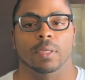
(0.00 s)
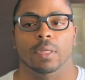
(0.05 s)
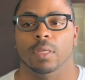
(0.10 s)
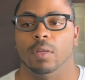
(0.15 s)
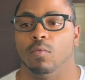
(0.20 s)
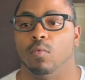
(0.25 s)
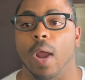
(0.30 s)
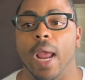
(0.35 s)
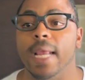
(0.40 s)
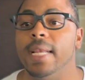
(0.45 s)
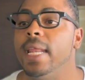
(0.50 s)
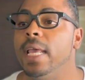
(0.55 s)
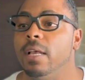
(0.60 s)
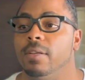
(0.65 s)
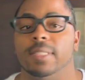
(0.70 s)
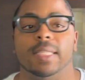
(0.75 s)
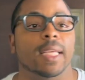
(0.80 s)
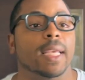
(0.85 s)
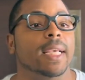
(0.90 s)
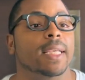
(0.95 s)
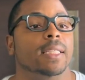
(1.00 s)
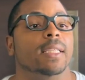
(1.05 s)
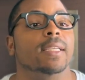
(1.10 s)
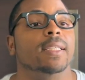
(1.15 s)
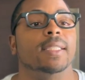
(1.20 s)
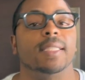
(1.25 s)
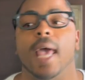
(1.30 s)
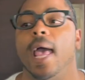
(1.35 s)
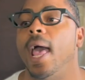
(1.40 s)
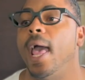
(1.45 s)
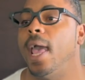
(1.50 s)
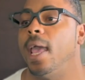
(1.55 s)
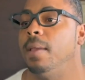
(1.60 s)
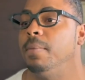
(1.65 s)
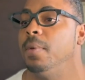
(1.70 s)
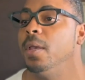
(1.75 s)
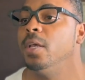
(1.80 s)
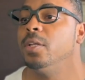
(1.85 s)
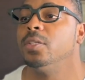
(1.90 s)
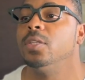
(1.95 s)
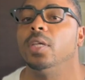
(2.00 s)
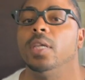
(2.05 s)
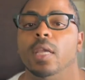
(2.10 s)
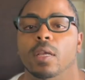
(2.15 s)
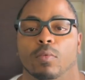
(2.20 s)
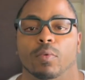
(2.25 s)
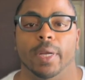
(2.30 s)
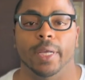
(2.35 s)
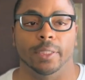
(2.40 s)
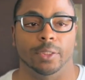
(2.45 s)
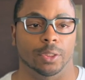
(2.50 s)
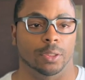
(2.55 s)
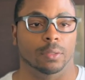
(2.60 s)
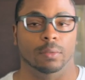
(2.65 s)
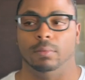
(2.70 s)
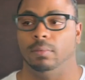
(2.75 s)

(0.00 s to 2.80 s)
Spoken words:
Right now is the easiest time to get rich.